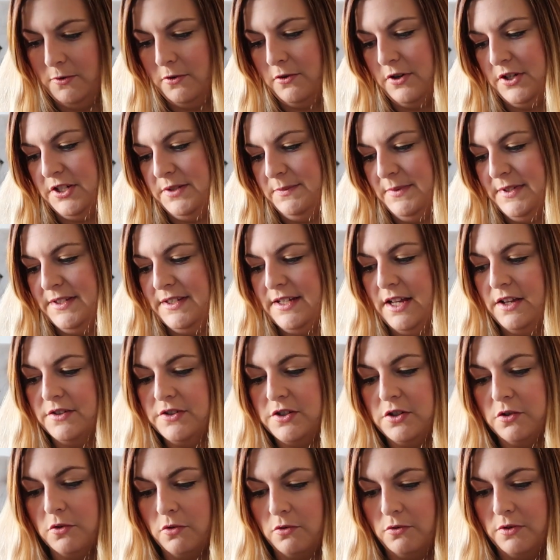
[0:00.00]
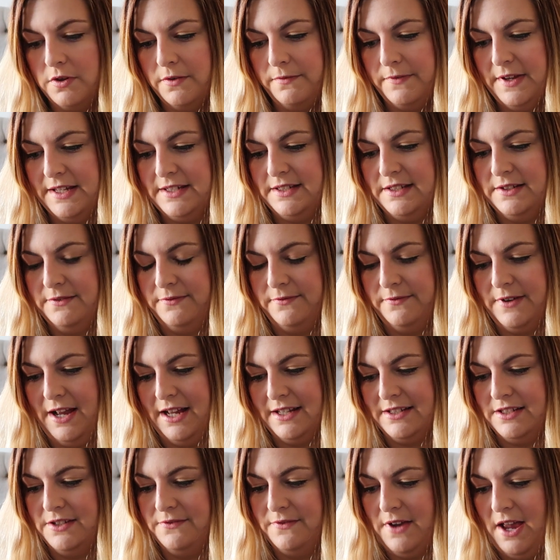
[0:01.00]
All Christmas tells you all the festive
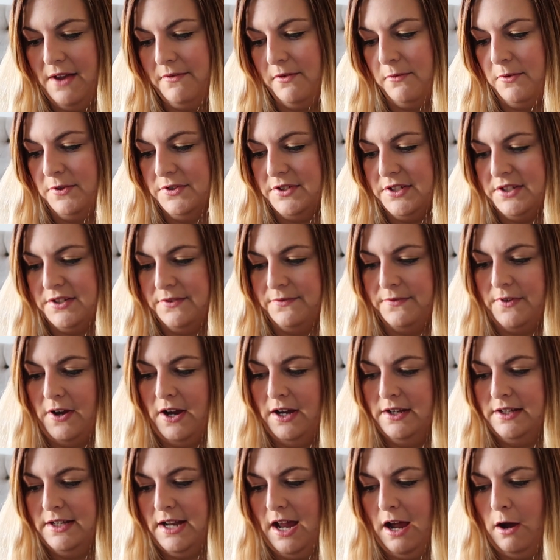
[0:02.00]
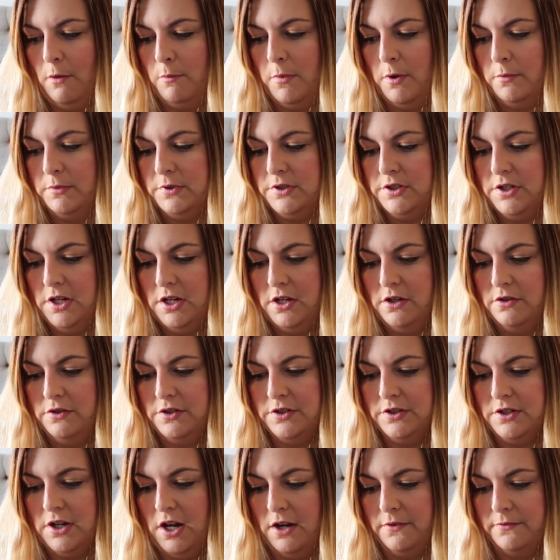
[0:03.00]
facts you've ever wanted to find out but were too
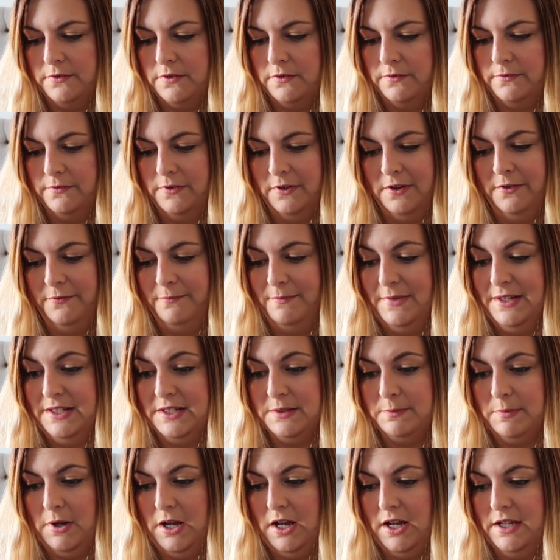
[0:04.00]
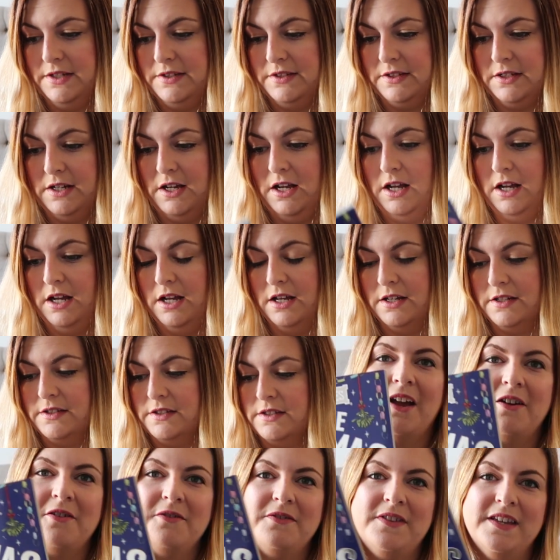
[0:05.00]
stuffed full of mince pies to ask.
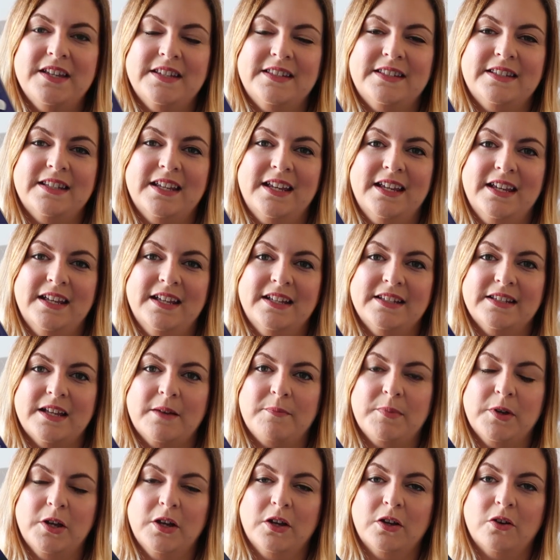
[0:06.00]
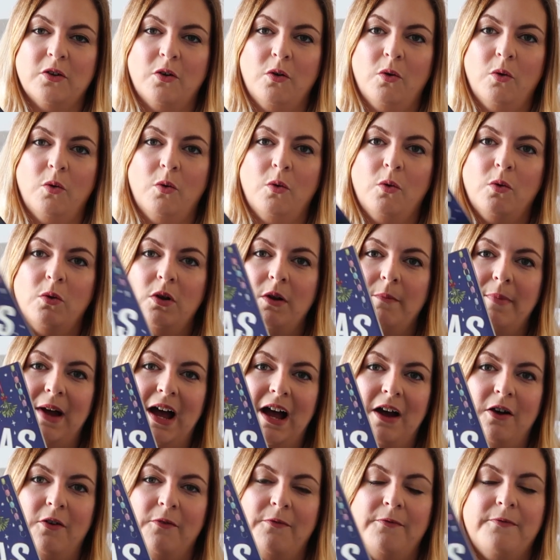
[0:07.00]
So this is a book all
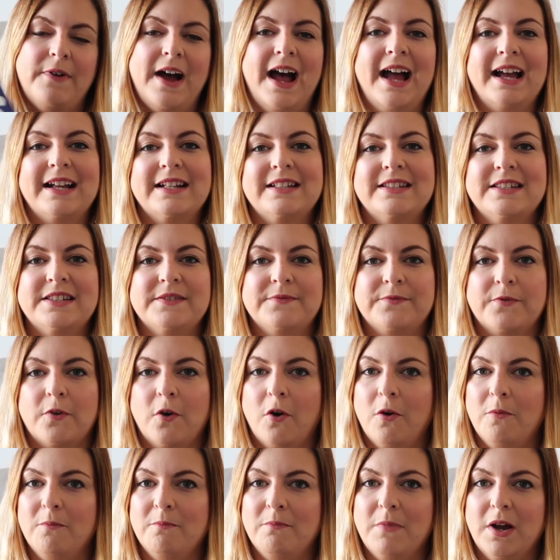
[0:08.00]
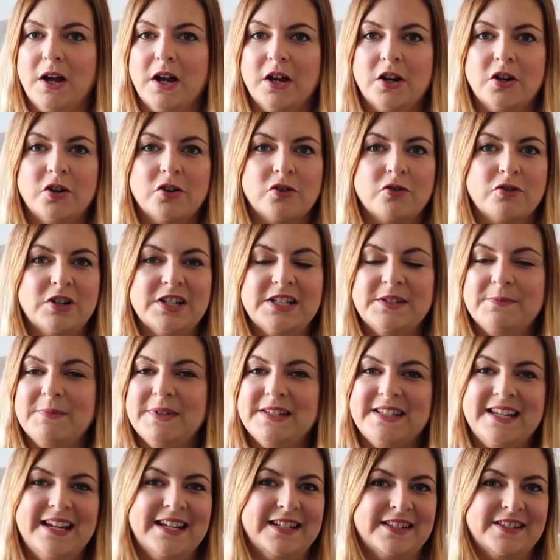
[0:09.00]
about facts from
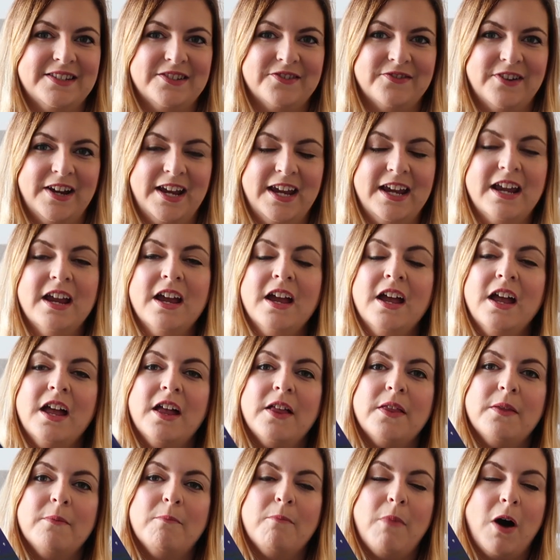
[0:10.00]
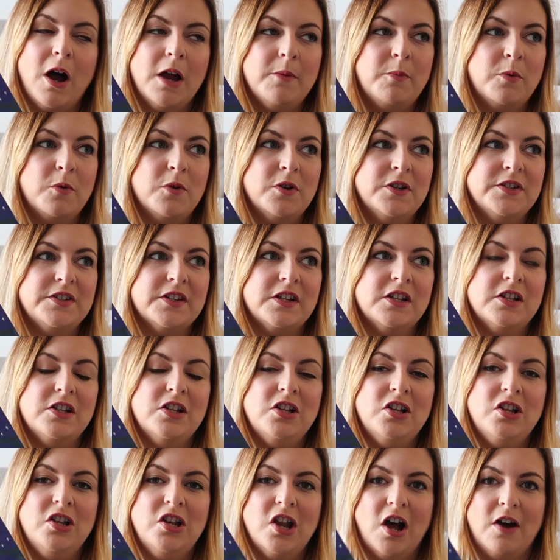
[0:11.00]
Christmas history. My boys
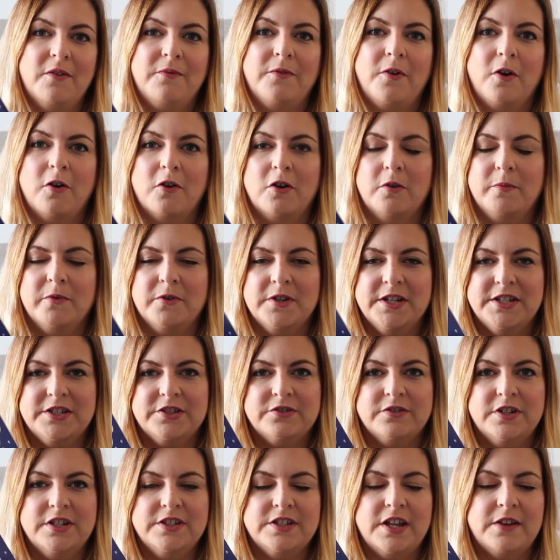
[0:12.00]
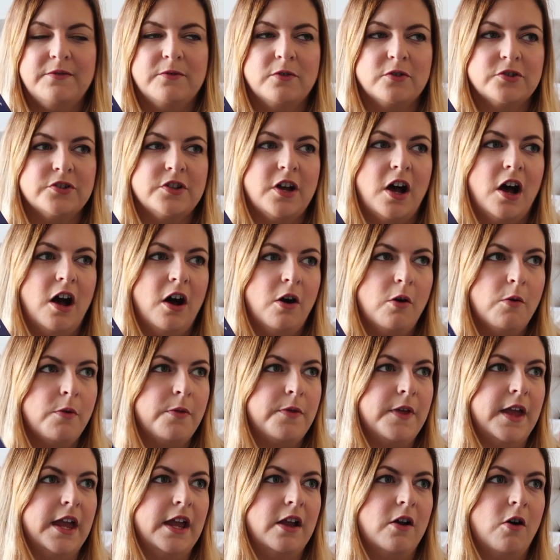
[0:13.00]
love Horrible Histories. They've watched the whole
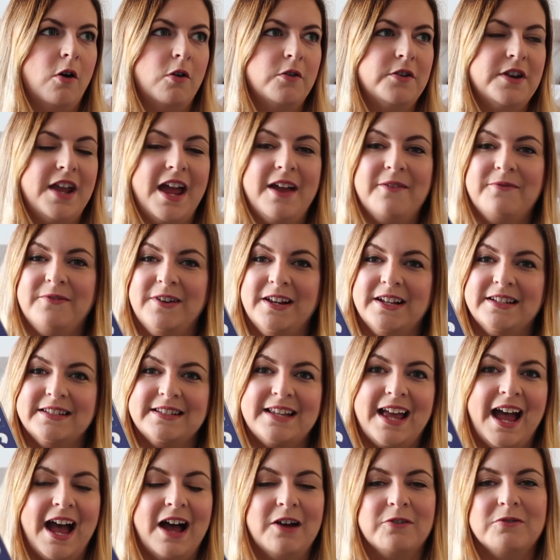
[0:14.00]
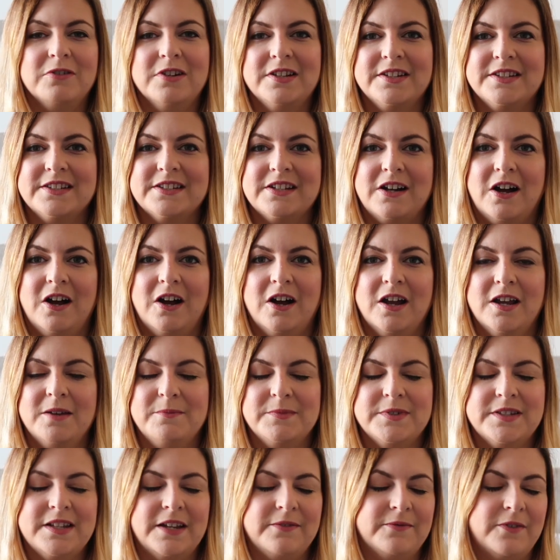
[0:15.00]
thing on Netflix countless
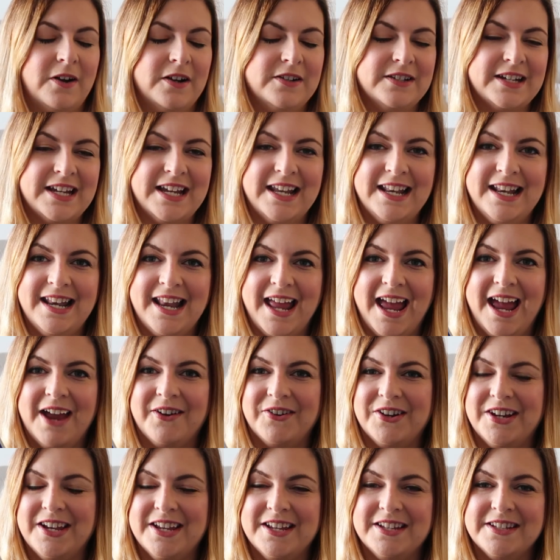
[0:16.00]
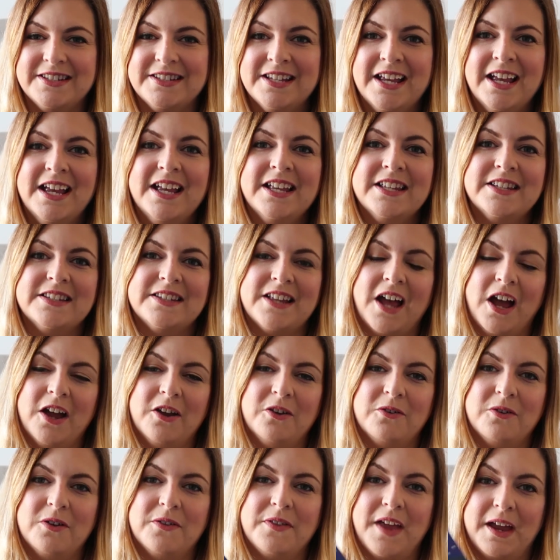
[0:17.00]
times. They find it hilarious,
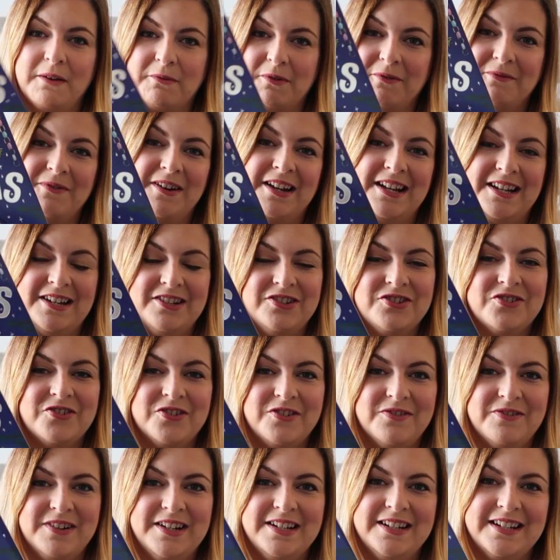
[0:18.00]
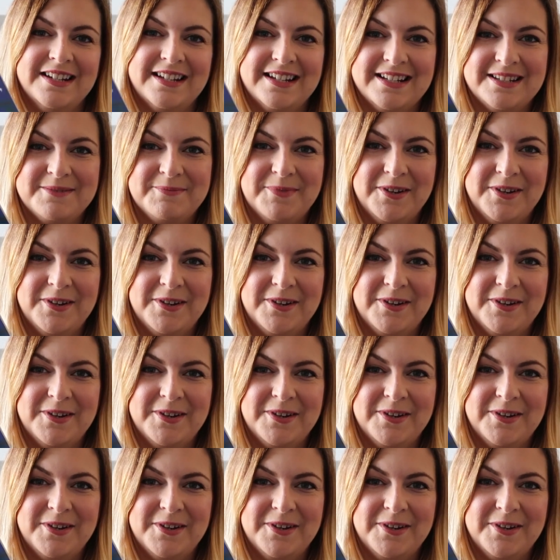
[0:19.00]
so they will really enjoy reading this